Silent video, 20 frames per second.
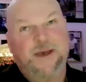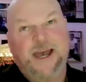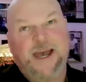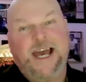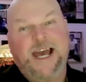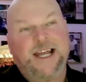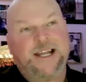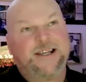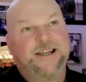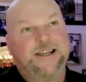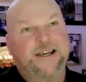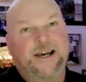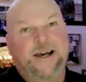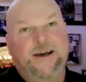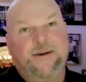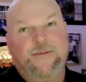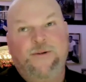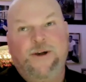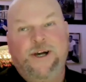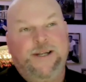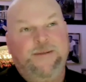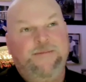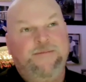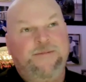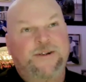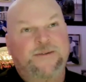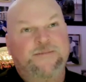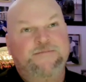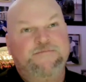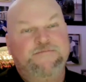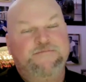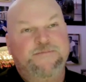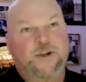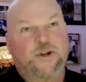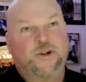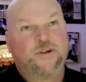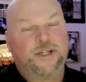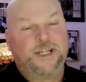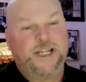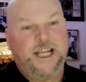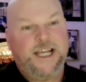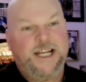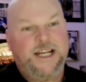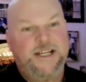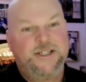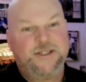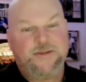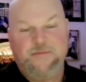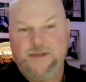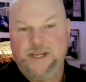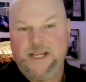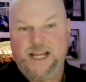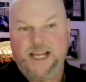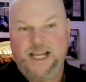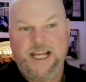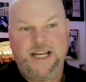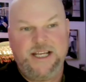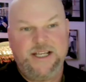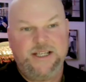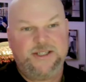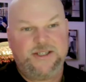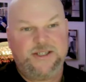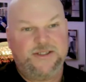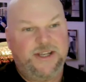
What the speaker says: back, early 80s, mid 80s,